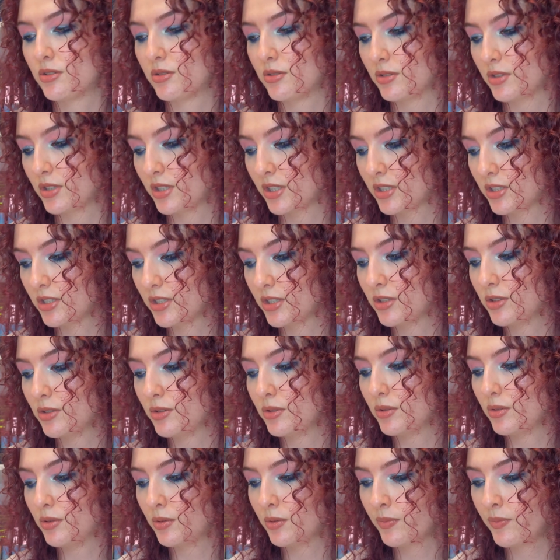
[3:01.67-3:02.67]
to
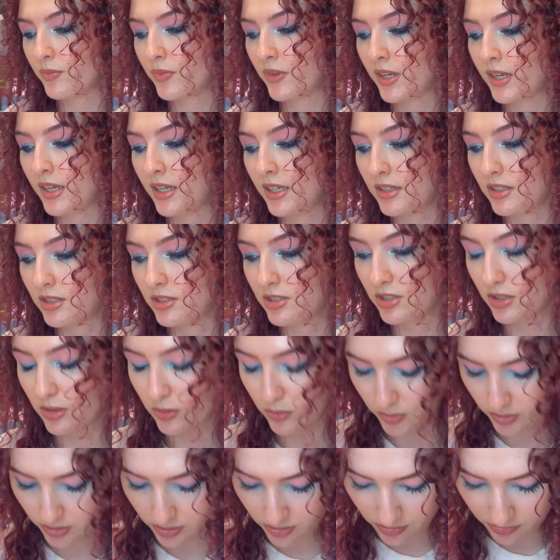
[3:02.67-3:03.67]
62. The shade
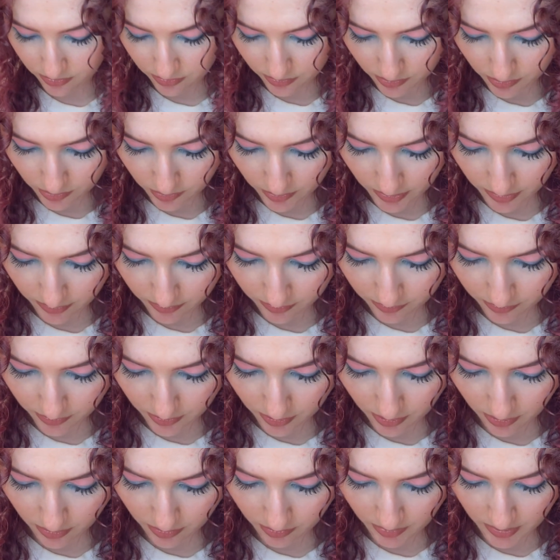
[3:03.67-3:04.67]
Wonderful went
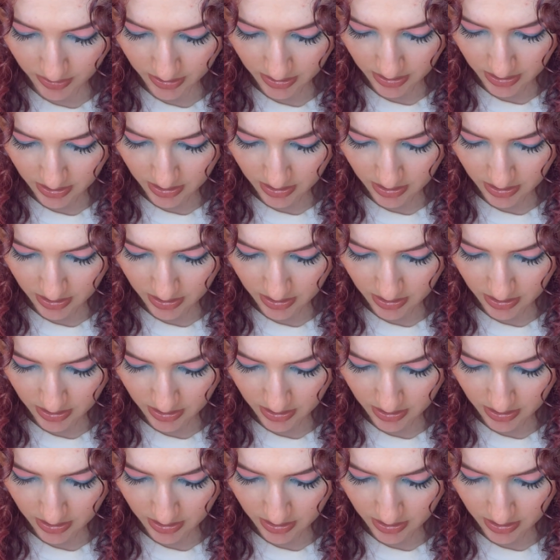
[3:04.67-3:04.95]
from